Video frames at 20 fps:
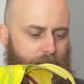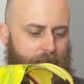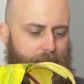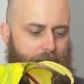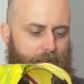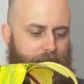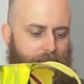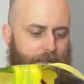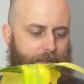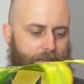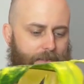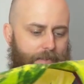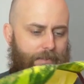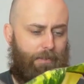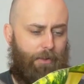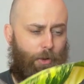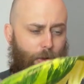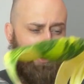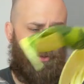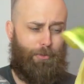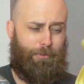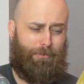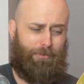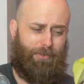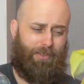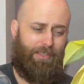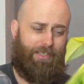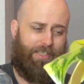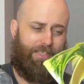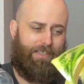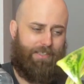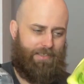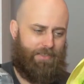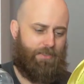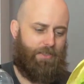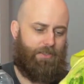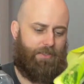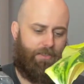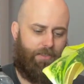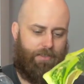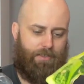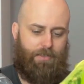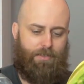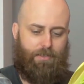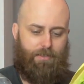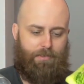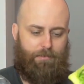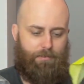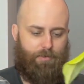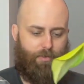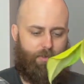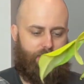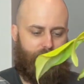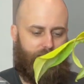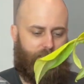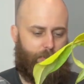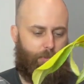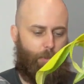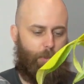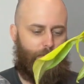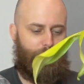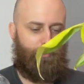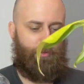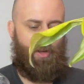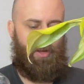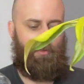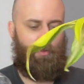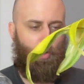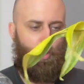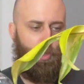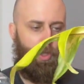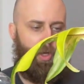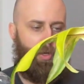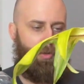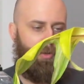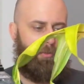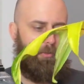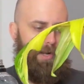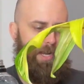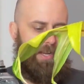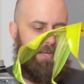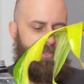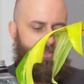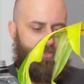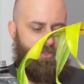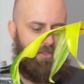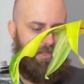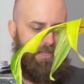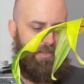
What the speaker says: And hopefully it's at the 6.5 or lower range.